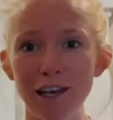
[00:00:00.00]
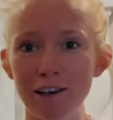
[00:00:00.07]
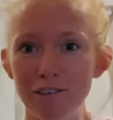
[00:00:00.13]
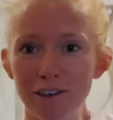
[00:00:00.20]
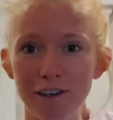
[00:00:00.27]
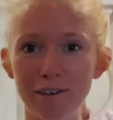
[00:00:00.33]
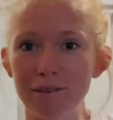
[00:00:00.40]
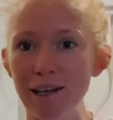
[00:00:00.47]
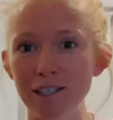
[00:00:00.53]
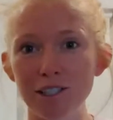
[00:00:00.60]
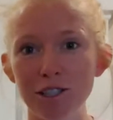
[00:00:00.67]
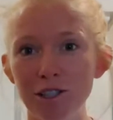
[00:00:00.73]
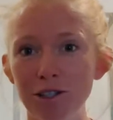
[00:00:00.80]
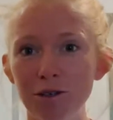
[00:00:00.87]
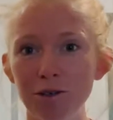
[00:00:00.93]
flavor
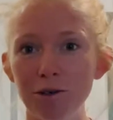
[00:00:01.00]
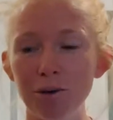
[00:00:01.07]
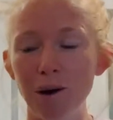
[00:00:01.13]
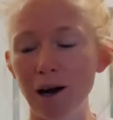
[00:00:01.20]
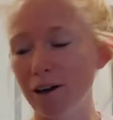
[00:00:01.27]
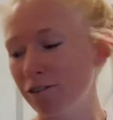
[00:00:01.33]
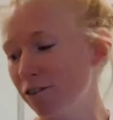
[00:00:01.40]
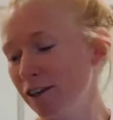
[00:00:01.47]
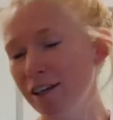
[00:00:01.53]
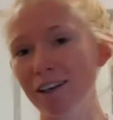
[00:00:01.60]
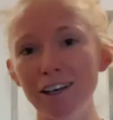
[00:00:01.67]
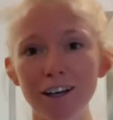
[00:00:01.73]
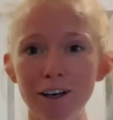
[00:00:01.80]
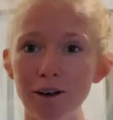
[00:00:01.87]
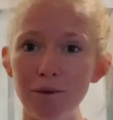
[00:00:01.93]
that you are
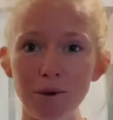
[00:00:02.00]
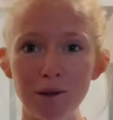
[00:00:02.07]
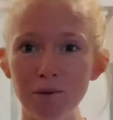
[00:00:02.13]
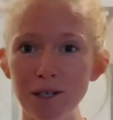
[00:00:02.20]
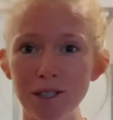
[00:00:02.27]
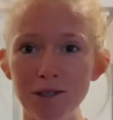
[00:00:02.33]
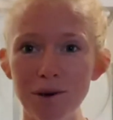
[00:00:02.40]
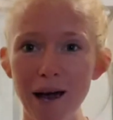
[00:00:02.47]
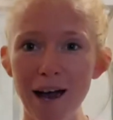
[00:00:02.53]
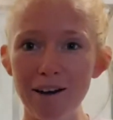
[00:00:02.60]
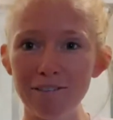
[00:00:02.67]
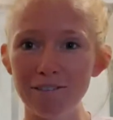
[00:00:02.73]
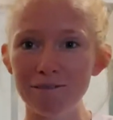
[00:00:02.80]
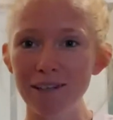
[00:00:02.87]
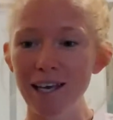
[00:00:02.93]
feeling with what you
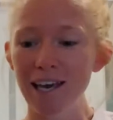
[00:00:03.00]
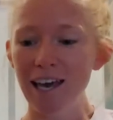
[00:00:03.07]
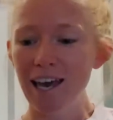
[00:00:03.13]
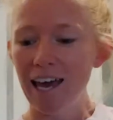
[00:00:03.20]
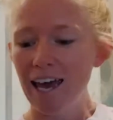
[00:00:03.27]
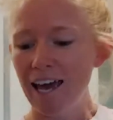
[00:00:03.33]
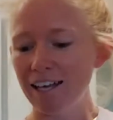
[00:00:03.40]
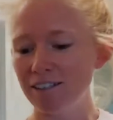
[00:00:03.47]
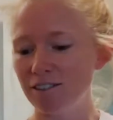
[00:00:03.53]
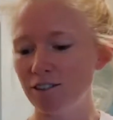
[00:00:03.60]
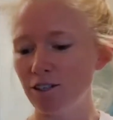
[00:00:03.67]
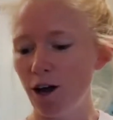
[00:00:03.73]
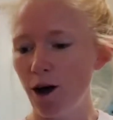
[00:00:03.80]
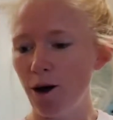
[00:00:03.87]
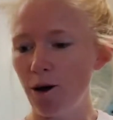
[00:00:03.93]
have. And
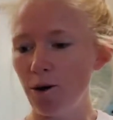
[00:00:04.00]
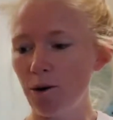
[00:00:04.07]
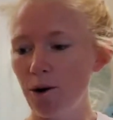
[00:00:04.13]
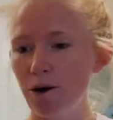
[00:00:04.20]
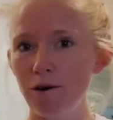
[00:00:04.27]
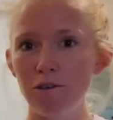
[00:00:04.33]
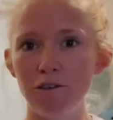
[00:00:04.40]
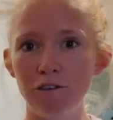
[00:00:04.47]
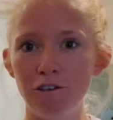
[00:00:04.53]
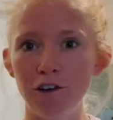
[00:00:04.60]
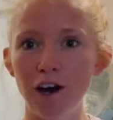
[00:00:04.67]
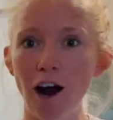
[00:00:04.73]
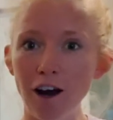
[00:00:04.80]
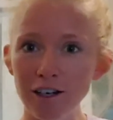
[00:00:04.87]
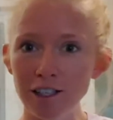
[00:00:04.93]
so for
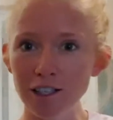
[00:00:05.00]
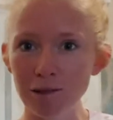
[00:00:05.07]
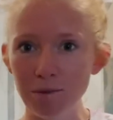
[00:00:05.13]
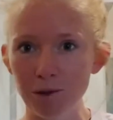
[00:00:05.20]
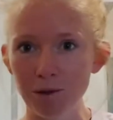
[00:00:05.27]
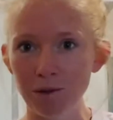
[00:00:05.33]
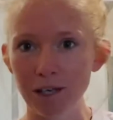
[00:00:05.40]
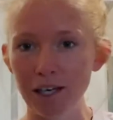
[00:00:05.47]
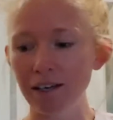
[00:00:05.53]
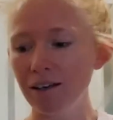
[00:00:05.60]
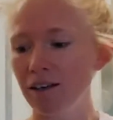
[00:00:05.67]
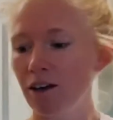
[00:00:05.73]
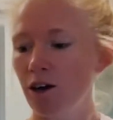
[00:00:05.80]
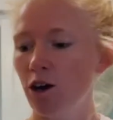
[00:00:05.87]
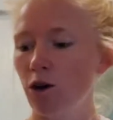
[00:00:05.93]
our smoothie,
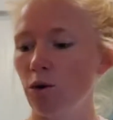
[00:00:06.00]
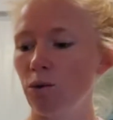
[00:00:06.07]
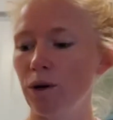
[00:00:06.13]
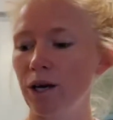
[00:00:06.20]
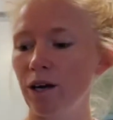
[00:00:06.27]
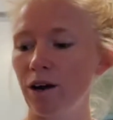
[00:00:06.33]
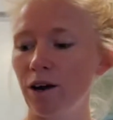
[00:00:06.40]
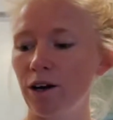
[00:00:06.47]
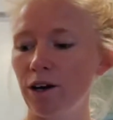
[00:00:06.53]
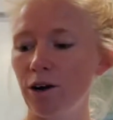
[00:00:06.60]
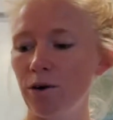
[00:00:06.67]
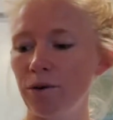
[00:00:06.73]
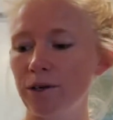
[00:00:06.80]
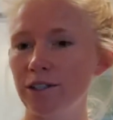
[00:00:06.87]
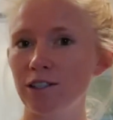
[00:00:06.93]
we are
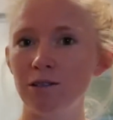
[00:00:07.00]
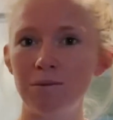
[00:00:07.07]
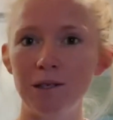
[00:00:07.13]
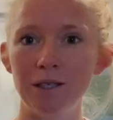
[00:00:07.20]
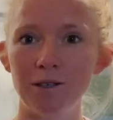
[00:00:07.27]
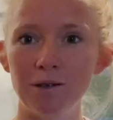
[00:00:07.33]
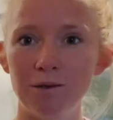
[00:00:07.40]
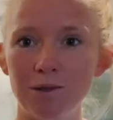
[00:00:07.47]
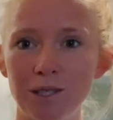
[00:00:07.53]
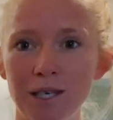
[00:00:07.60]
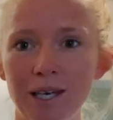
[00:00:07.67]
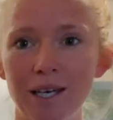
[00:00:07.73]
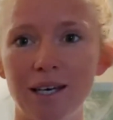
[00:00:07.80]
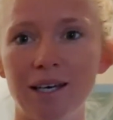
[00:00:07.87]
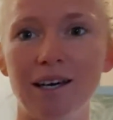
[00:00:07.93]
going to be
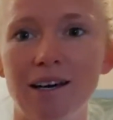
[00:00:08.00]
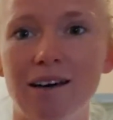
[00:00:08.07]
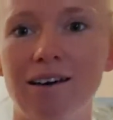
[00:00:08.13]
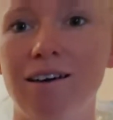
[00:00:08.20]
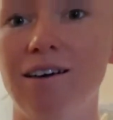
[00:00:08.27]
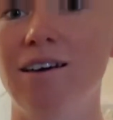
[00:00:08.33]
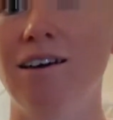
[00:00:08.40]
using